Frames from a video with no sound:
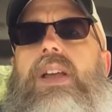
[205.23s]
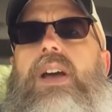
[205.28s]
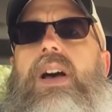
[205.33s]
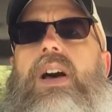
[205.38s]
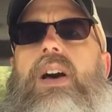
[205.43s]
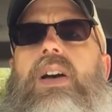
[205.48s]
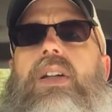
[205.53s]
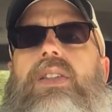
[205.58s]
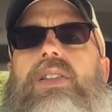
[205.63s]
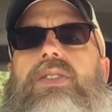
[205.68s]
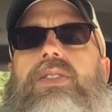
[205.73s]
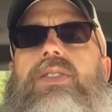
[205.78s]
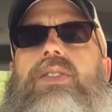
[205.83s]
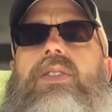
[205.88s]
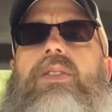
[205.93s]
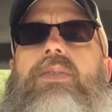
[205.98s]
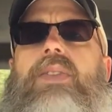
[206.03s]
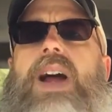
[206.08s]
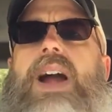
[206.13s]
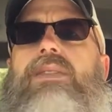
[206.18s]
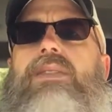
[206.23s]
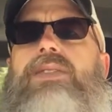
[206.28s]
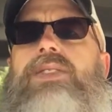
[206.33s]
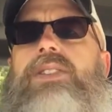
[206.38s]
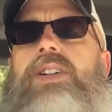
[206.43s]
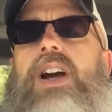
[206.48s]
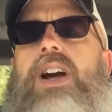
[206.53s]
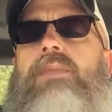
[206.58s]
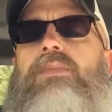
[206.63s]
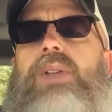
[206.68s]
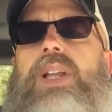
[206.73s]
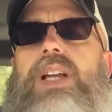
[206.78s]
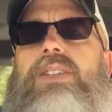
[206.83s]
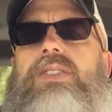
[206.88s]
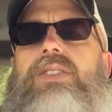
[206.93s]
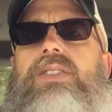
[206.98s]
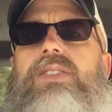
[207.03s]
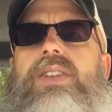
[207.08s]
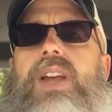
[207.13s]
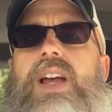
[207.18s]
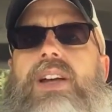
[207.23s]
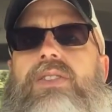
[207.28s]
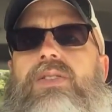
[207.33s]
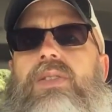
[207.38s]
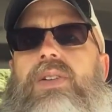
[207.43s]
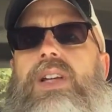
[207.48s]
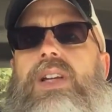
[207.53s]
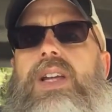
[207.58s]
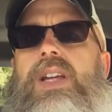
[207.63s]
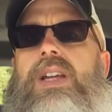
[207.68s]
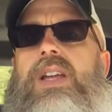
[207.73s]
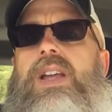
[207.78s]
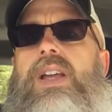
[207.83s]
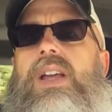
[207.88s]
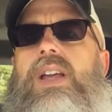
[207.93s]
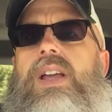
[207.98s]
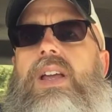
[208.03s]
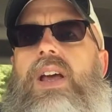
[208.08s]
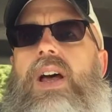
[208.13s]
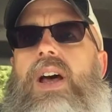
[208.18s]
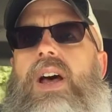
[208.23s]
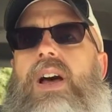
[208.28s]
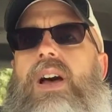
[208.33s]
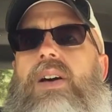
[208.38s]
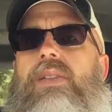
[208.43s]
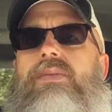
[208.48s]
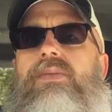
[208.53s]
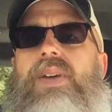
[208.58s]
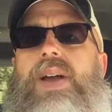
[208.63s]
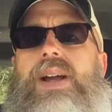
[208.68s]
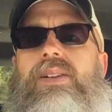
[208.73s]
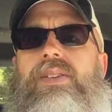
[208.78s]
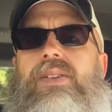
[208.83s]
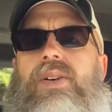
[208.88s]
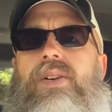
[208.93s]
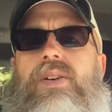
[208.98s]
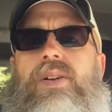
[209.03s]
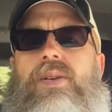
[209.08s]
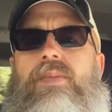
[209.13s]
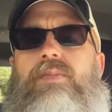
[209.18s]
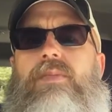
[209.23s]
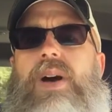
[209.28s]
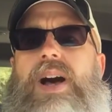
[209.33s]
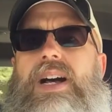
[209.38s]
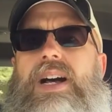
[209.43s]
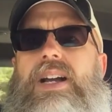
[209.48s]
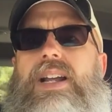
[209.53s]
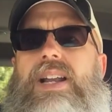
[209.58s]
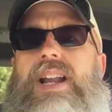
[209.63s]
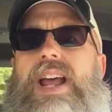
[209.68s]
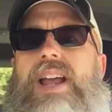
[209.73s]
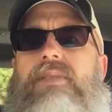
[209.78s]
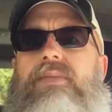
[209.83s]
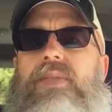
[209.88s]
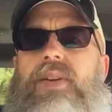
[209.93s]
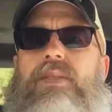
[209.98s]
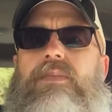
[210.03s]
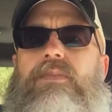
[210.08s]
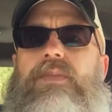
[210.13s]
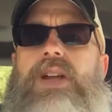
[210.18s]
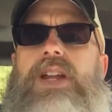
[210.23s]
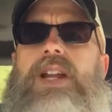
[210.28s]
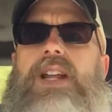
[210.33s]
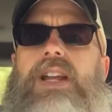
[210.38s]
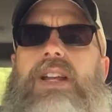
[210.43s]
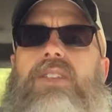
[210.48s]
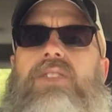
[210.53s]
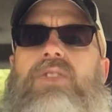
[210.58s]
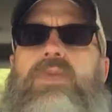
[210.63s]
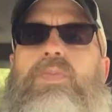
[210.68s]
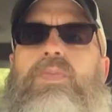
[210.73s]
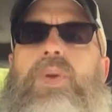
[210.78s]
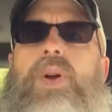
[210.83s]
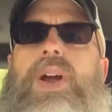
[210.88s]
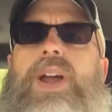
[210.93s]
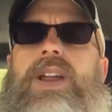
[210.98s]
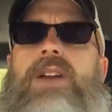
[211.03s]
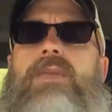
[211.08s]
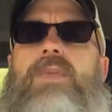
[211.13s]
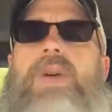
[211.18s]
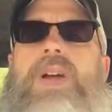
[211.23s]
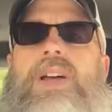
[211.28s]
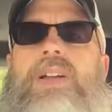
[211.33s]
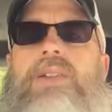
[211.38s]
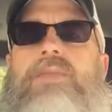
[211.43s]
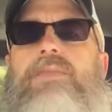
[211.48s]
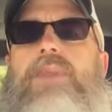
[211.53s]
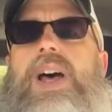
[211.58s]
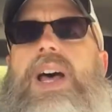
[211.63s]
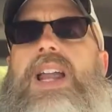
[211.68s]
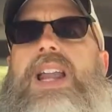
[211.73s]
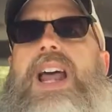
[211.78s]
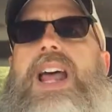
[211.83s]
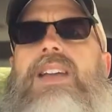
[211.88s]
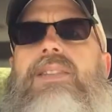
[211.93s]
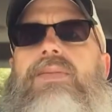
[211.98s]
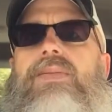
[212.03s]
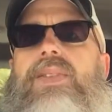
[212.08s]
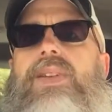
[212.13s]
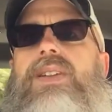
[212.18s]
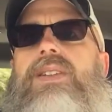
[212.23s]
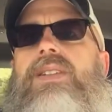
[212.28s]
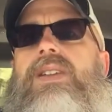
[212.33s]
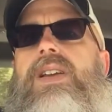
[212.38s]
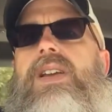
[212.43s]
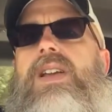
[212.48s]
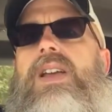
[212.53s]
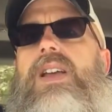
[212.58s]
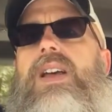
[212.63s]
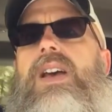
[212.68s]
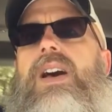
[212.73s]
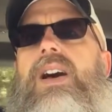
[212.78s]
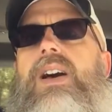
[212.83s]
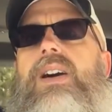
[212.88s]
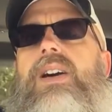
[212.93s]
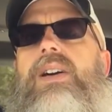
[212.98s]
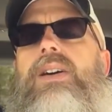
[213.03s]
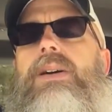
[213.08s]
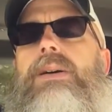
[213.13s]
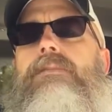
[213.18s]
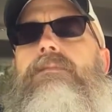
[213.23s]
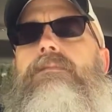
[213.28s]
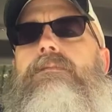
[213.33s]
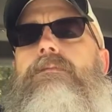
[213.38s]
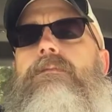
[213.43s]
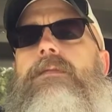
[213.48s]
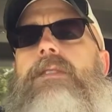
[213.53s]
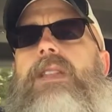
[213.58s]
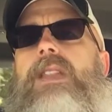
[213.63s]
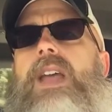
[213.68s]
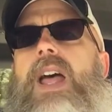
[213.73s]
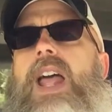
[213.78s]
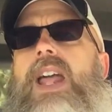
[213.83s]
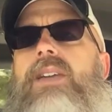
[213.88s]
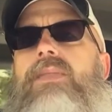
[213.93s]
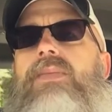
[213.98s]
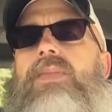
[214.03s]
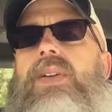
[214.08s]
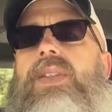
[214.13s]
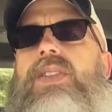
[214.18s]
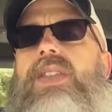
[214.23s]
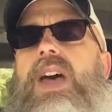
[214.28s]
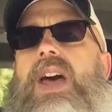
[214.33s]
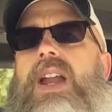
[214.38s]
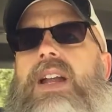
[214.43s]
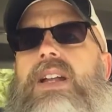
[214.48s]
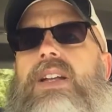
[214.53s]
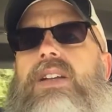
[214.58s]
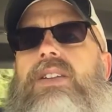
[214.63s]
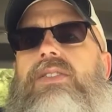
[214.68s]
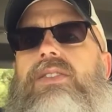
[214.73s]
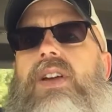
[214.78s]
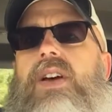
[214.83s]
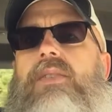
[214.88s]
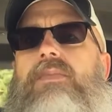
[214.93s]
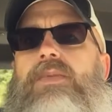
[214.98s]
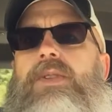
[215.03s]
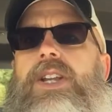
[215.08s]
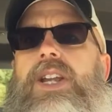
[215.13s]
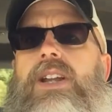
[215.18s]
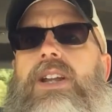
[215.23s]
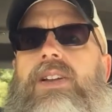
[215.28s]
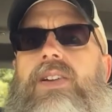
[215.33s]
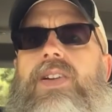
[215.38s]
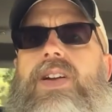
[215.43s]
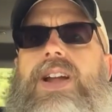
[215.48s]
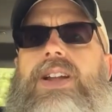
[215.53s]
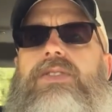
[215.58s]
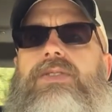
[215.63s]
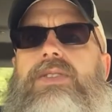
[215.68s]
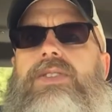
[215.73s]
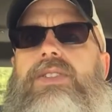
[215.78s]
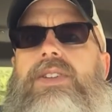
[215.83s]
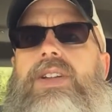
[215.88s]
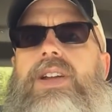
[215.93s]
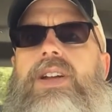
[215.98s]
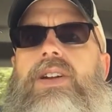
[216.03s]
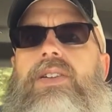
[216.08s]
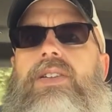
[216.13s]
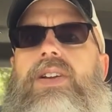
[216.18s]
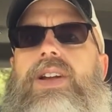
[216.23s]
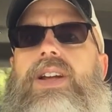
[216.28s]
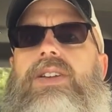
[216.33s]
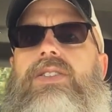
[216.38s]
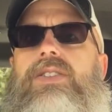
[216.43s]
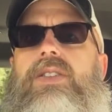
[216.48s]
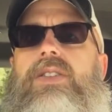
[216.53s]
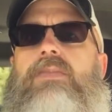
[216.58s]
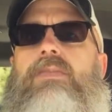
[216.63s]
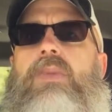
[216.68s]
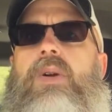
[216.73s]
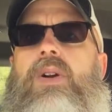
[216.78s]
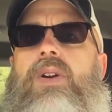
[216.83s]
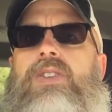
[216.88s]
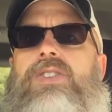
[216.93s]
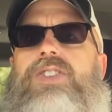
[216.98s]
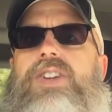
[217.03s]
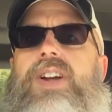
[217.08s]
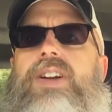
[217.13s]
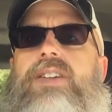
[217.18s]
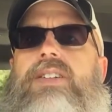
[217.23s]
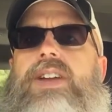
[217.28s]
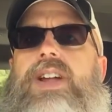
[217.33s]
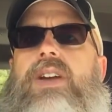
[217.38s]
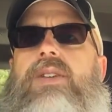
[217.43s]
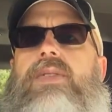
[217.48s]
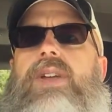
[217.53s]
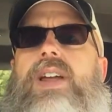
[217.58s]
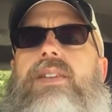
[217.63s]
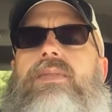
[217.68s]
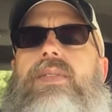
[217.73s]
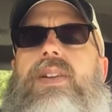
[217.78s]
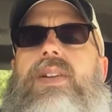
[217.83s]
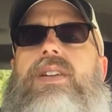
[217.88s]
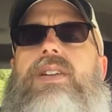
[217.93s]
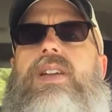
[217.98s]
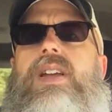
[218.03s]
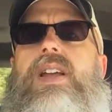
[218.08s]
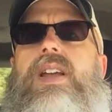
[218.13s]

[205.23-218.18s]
Uh, this is a virus complex that's actually uh, vectored by an aphid, meaning it's spread around by an aphid. Um, the aphid that is of particular interest here is the bird oat aphid,